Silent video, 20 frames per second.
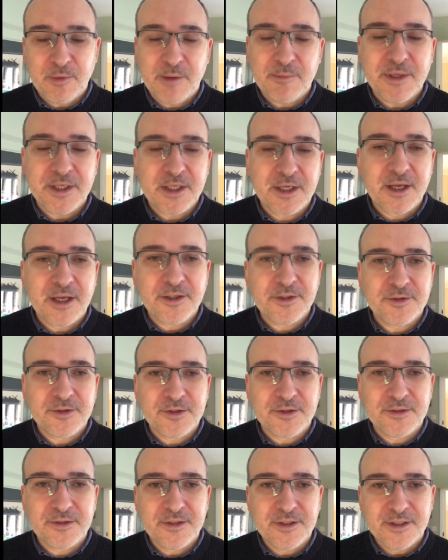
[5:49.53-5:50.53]

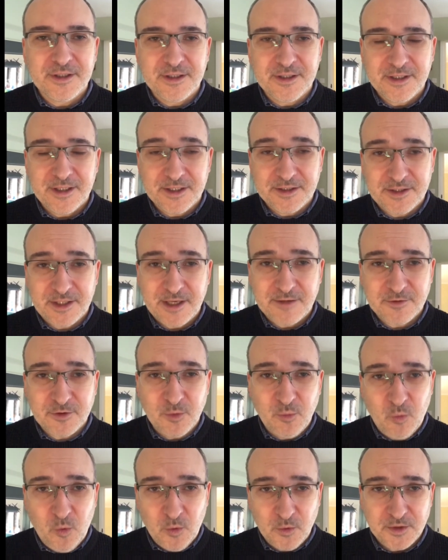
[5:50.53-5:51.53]
medication and to have some
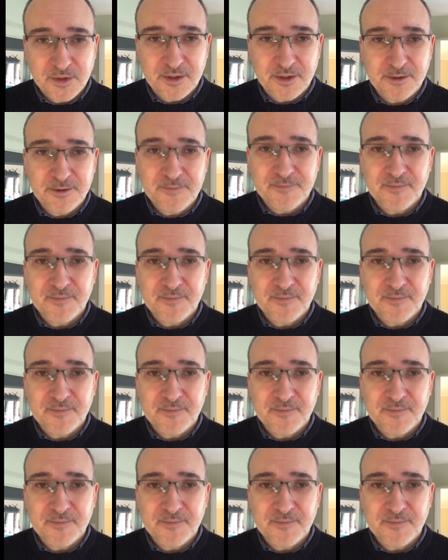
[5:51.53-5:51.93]
water.